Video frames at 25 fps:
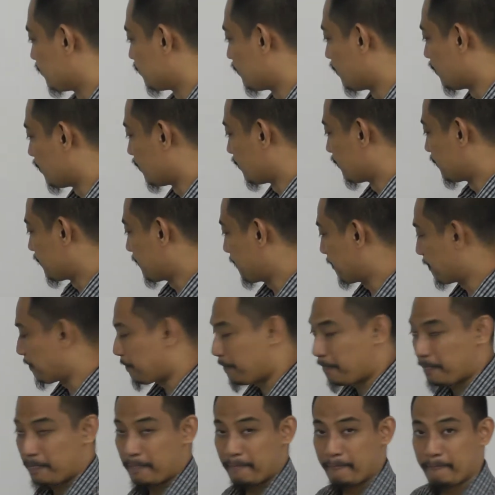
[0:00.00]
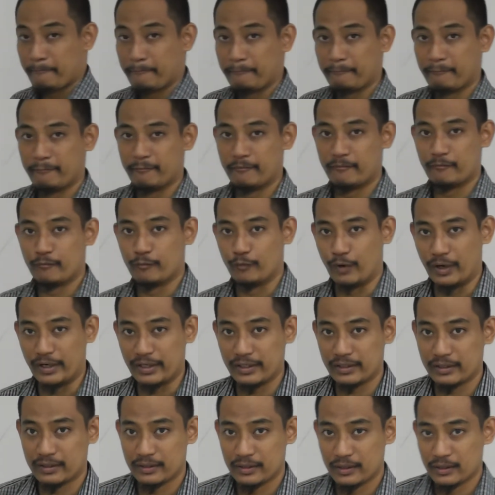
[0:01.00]
wrong.
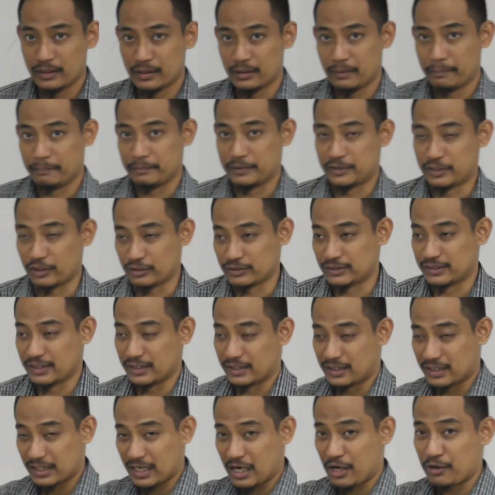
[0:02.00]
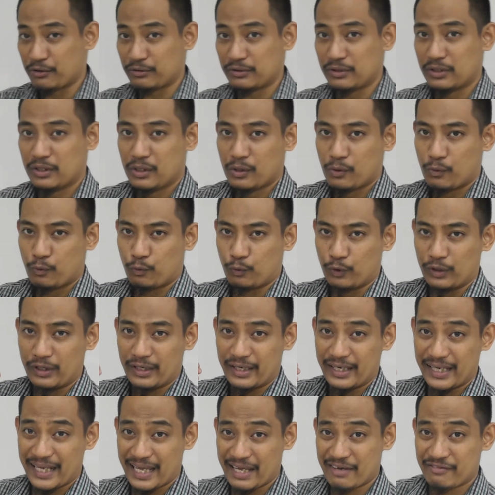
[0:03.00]
Why? Because the ground
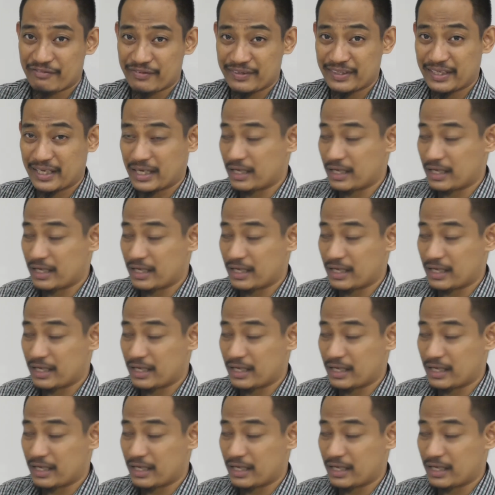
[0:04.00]
will never